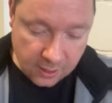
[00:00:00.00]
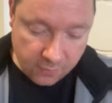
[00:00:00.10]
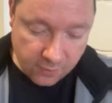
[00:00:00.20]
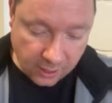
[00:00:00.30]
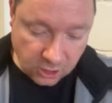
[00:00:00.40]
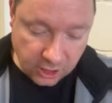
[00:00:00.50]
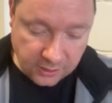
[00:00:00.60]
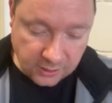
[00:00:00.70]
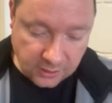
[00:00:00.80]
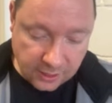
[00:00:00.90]
the
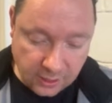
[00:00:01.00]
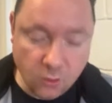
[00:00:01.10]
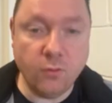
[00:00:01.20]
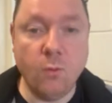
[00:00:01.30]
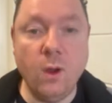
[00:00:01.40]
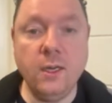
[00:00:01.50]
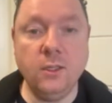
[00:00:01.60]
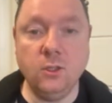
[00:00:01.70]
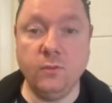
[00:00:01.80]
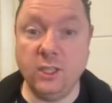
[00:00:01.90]
adjacent side over 1,
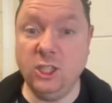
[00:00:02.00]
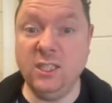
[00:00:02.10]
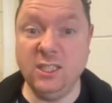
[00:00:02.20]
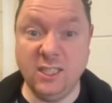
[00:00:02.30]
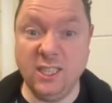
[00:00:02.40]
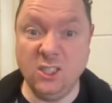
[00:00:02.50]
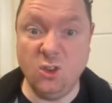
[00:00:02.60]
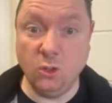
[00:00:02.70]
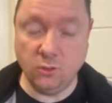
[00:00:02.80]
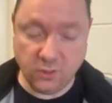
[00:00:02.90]
so the adjacent side is
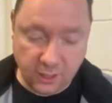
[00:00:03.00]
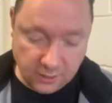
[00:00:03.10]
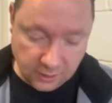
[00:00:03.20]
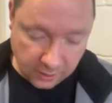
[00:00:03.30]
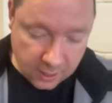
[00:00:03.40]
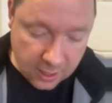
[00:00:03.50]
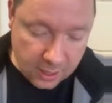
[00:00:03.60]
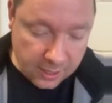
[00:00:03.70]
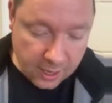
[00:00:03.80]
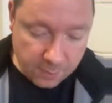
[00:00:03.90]
cos of 60,
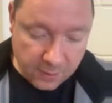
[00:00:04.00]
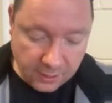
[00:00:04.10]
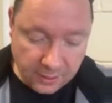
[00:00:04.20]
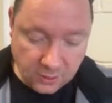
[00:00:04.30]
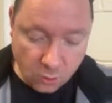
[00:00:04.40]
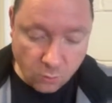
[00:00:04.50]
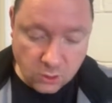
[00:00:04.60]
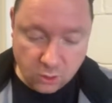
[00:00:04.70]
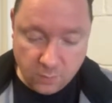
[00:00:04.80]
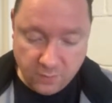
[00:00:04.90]
and that pink line is always
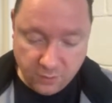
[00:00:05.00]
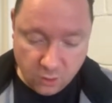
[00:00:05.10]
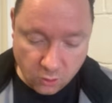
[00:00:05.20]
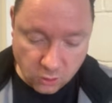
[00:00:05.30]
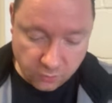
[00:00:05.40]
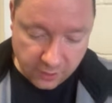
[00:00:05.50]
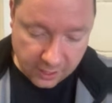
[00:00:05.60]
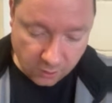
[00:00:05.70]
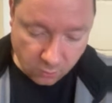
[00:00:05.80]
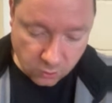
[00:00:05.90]
going to be the cos of the
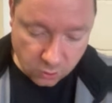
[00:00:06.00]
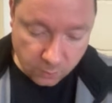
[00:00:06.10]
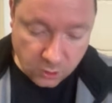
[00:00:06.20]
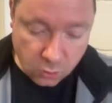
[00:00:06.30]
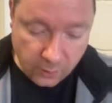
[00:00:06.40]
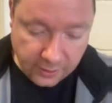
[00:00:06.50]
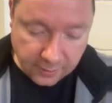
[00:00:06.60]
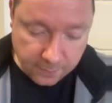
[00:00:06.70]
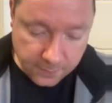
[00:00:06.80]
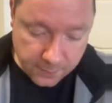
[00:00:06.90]
angle. So
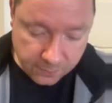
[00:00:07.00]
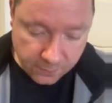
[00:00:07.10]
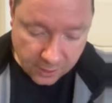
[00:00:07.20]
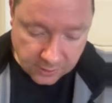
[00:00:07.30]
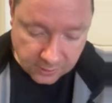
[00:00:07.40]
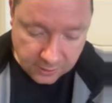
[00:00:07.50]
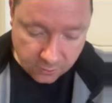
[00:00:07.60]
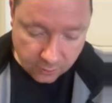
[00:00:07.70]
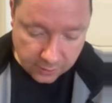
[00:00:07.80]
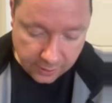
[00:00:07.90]
between
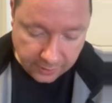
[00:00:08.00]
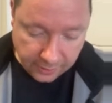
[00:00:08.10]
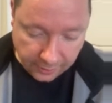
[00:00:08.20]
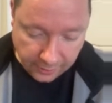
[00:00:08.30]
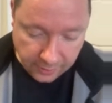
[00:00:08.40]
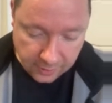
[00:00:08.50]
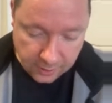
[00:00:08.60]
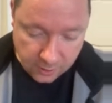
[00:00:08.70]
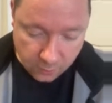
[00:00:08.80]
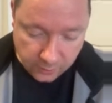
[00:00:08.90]
0 and 90,
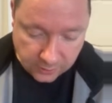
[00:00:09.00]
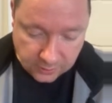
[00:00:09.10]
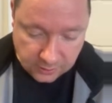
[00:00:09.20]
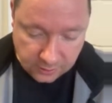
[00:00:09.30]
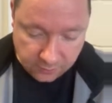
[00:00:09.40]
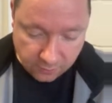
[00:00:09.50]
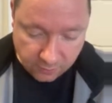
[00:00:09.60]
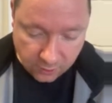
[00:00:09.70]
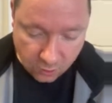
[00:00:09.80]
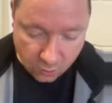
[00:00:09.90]
we can see that the
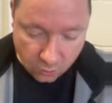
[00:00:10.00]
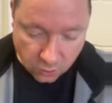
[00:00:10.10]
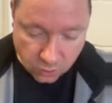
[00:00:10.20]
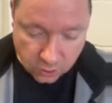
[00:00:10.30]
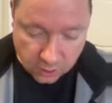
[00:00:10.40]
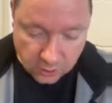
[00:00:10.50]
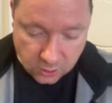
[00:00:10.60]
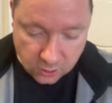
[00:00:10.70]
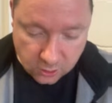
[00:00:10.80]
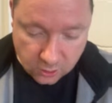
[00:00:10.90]
cos is
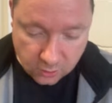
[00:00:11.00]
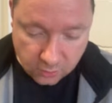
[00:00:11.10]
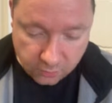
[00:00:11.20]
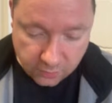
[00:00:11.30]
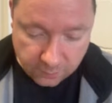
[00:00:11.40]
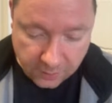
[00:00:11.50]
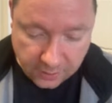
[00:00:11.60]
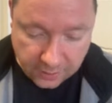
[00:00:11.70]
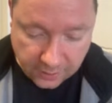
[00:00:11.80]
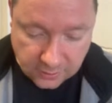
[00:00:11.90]
the pink
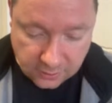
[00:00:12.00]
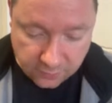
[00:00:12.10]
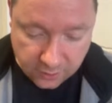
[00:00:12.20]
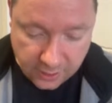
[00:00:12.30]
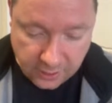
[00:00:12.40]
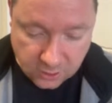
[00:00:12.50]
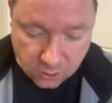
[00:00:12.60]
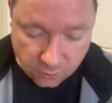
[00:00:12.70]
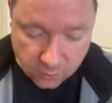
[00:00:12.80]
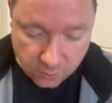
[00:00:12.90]
line's to the right,
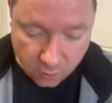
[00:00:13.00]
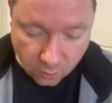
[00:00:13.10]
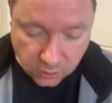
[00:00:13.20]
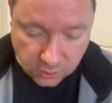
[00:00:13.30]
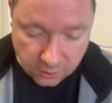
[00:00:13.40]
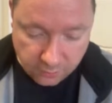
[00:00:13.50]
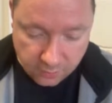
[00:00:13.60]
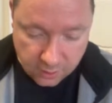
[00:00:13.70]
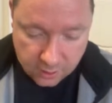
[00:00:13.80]
so it's positive.